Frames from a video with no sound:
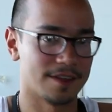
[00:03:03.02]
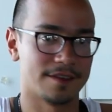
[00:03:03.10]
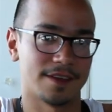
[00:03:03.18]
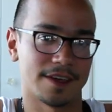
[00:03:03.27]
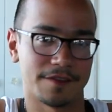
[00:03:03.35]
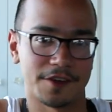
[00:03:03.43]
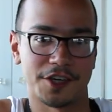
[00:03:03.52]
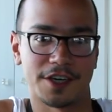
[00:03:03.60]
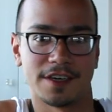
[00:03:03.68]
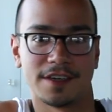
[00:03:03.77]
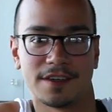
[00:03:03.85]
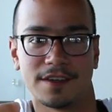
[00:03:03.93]
That's like
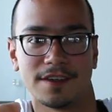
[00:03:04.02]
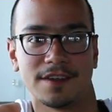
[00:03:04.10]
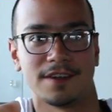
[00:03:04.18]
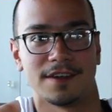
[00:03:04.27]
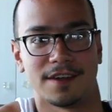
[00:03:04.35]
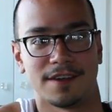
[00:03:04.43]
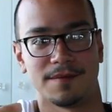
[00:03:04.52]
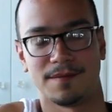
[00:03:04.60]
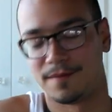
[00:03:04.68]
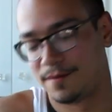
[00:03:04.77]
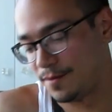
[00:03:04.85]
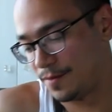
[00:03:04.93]
for sure.
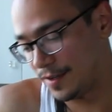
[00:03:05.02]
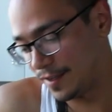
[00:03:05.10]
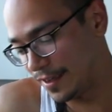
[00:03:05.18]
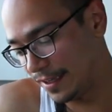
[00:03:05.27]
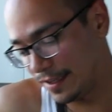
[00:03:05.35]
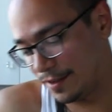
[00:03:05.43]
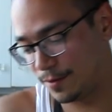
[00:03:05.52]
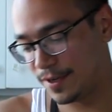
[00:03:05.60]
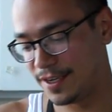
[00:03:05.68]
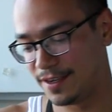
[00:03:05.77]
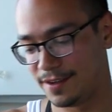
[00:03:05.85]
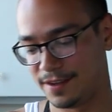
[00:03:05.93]
Um, I
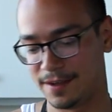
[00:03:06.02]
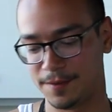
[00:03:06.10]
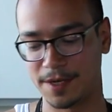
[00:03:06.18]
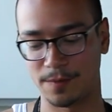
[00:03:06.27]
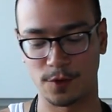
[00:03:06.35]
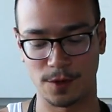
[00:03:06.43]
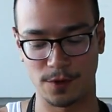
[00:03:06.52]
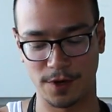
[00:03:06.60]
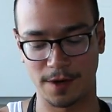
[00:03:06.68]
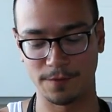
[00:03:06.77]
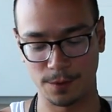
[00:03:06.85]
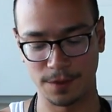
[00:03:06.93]
think that's why I've become
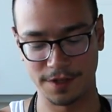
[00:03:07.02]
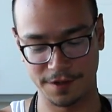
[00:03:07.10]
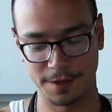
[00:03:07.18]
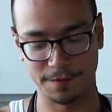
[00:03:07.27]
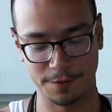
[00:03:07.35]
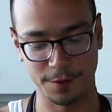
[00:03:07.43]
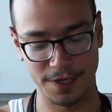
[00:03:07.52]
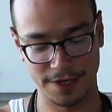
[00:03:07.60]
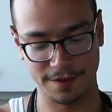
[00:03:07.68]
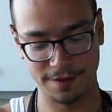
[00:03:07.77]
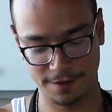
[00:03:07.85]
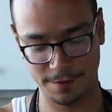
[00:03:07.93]
more and more comfortable with the term
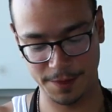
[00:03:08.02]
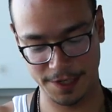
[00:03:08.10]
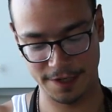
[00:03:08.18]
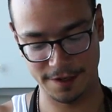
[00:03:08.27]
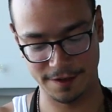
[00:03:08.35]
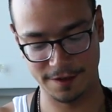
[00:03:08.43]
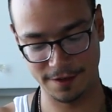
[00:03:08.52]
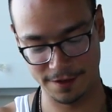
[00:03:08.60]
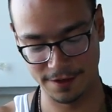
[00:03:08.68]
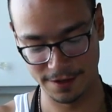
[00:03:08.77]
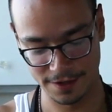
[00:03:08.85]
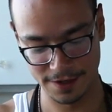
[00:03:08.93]
food artist
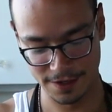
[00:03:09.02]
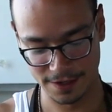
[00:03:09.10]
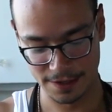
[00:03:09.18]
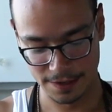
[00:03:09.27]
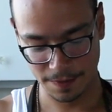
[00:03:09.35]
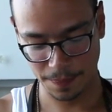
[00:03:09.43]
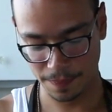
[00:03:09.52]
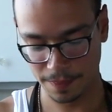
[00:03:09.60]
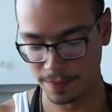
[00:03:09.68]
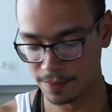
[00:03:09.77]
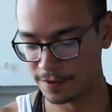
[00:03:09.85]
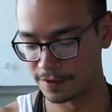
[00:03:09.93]
because
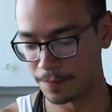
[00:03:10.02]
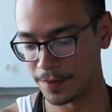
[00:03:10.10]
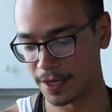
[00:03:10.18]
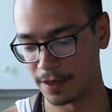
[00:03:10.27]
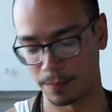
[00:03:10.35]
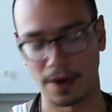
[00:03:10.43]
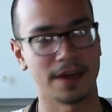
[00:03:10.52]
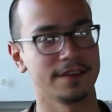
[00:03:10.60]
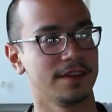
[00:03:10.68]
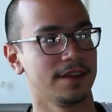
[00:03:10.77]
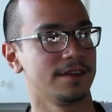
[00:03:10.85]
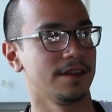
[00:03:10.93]
there's something in the
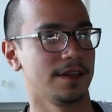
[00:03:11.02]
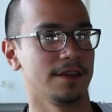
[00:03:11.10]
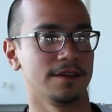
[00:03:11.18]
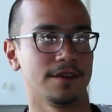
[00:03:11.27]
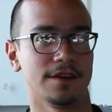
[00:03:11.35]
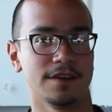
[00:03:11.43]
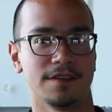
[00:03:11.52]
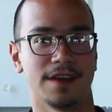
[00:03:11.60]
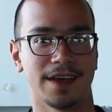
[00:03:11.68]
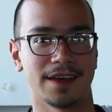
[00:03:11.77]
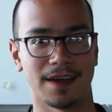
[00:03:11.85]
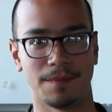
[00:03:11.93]
process that, that
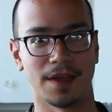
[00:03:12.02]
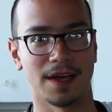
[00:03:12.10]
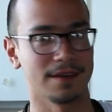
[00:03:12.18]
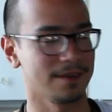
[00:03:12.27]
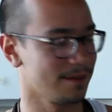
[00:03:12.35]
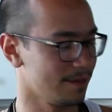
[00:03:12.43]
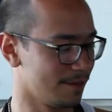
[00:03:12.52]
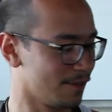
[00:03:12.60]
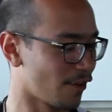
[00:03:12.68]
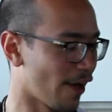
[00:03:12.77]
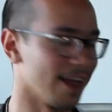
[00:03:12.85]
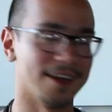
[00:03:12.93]
there is like I'm not
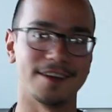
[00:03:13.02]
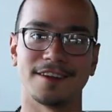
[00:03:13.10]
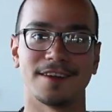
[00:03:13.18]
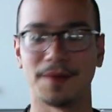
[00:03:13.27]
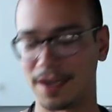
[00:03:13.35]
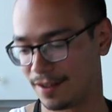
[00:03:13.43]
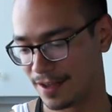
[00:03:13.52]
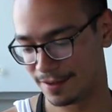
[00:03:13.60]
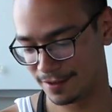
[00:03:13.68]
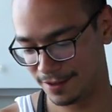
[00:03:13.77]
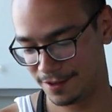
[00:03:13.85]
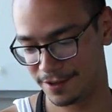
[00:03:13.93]
trained, I'm
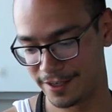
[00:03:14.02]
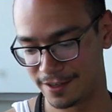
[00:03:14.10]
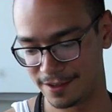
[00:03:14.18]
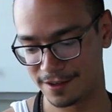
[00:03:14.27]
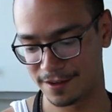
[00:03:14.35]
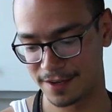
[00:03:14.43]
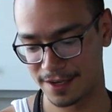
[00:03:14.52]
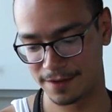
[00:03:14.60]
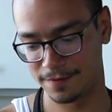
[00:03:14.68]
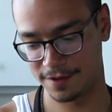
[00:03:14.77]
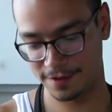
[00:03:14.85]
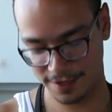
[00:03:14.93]
not classically trained. It's
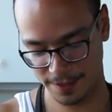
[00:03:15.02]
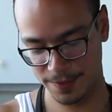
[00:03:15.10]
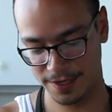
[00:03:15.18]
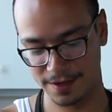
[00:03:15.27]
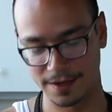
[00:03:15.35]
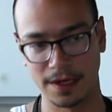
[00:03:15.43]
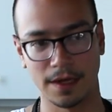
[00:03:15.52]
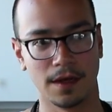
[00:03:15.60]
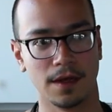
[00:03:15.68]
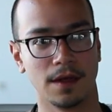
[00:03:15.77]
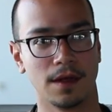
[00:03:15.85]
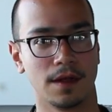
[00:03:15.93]
all kind of just
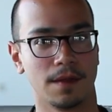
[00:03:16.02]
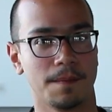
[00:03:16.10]
coming.